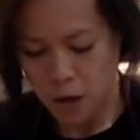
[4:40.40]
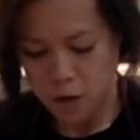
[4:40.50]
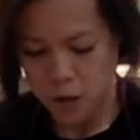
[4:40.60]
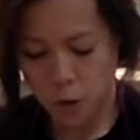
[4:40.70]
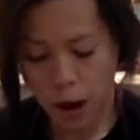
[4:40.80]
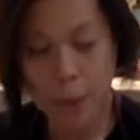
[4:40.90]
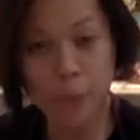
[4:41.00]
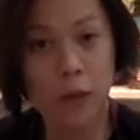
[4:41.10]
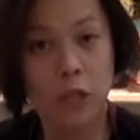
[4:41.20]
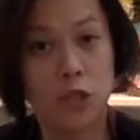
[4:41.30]
so I'm
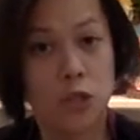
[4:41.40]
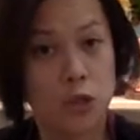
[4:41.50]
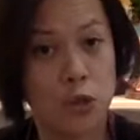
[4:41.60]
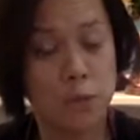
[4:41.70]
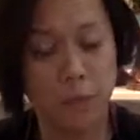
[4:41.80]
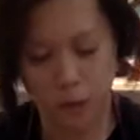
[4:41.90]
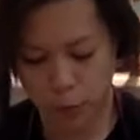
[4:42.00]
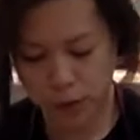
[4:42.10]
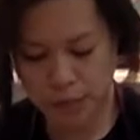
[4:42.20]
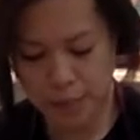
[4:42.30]
going to just use my
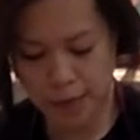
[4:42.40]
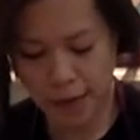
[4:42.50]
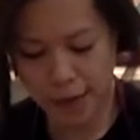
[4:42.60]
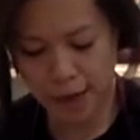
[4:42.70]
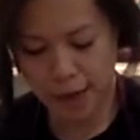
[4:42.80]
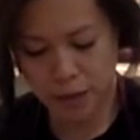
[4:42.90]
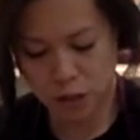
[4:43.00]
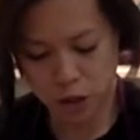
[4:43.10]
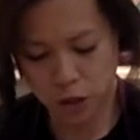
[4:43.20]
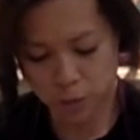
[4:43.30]
whisk and
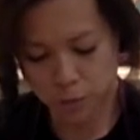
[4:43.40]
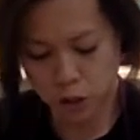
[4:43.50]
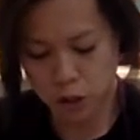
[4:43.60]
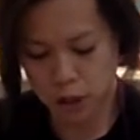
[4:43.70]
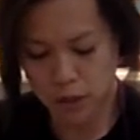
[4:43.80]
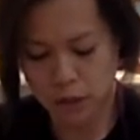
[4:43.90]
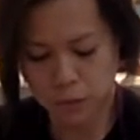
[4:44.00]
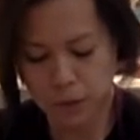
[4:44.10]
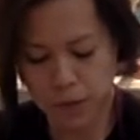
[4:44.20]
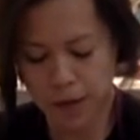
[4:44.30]
start mushing this
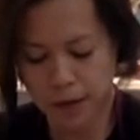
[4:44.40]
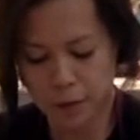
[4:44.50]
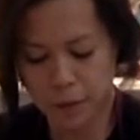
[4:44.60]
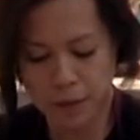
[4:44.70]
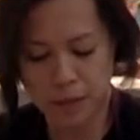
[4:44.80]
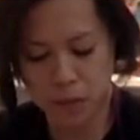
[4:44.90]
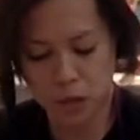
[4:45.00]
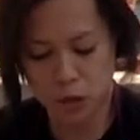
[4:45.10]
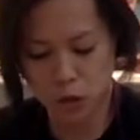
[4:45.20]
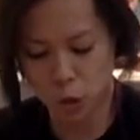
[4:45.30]
banana, because
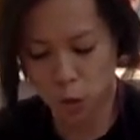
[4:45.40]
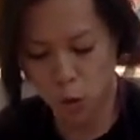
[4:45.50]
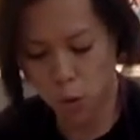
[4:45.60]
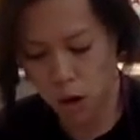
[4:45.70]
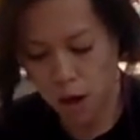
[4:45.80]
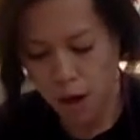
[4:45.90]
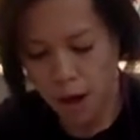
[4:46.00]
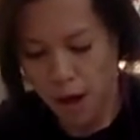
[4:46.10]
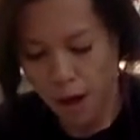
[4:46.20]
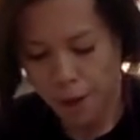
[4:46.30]
it's so
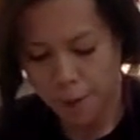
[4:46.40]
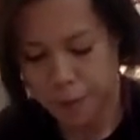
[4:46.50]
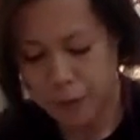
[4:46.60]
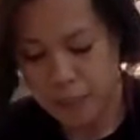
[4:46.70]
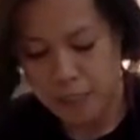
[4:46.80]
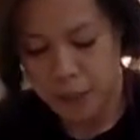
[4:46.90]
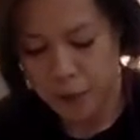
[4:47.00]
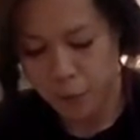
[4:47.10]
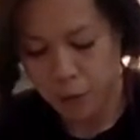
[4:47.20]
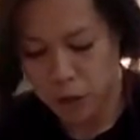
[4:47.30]
easy to
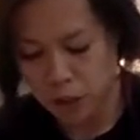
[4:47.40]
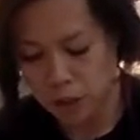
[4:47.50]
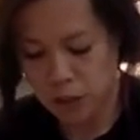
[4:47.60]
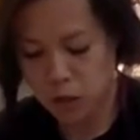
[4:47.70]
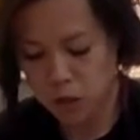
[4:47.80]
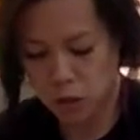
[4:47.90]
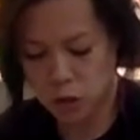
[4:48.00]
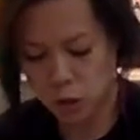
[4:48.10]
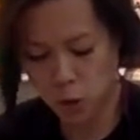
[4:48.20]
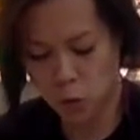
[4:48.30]
mush because it's
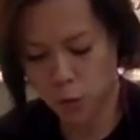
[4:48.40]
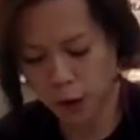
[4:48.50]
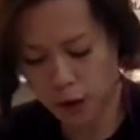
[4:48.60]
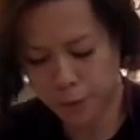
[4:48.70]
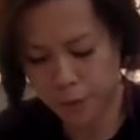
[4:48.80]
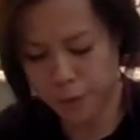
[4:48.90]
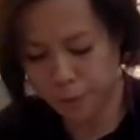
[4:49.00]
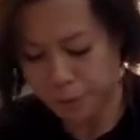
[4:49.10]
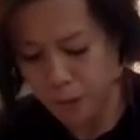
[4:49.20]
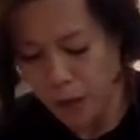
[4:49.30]
so ripe
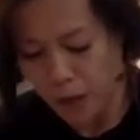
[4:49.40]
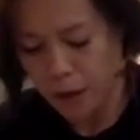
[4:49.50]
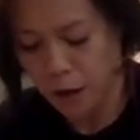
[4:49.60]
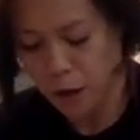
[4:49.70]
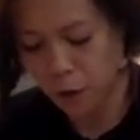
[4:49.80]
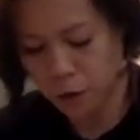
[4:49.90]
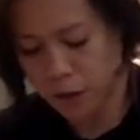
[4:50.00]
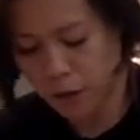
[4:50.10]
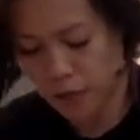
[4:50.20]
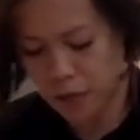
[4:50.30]
that you don't
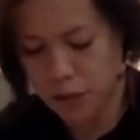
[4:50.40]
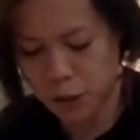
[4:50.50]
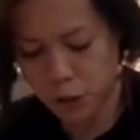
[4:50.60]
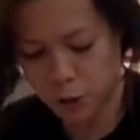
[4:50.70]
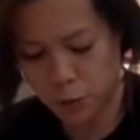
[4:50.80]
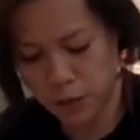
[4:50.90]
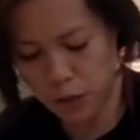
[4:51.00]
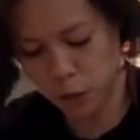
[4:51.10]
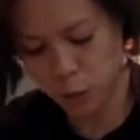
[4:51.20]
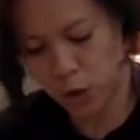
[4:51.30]
need too
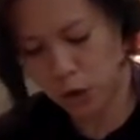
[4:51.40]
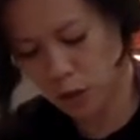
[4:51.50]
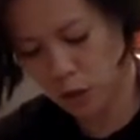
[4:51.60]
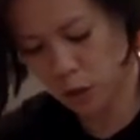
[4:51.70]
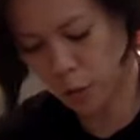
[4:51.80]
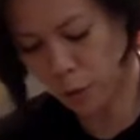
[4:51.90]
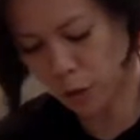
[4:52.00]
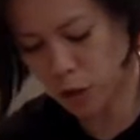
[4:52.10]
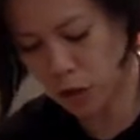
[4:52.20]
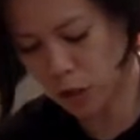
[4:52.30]
much work to
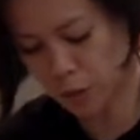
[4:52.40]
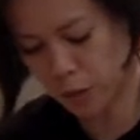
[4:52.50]
mush this